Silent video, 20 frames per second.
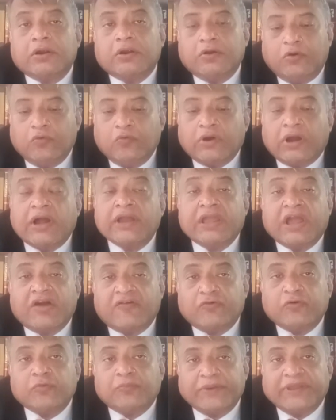do I
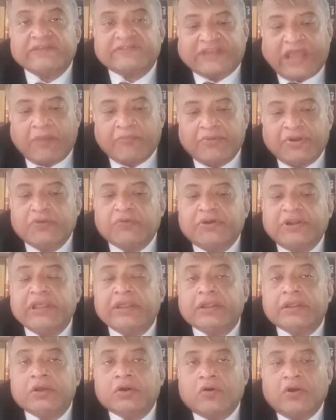have to pay stamp
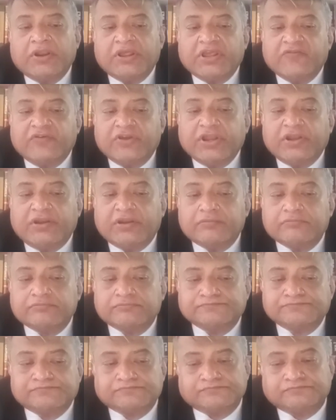duty on gift deed?
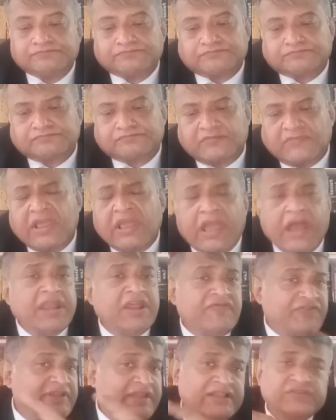And
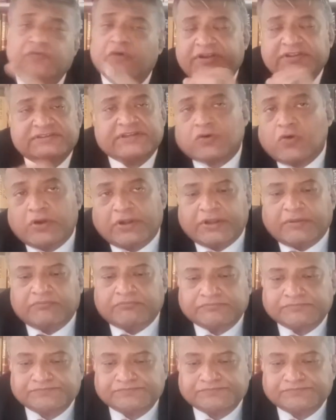if yes, what is the quantum?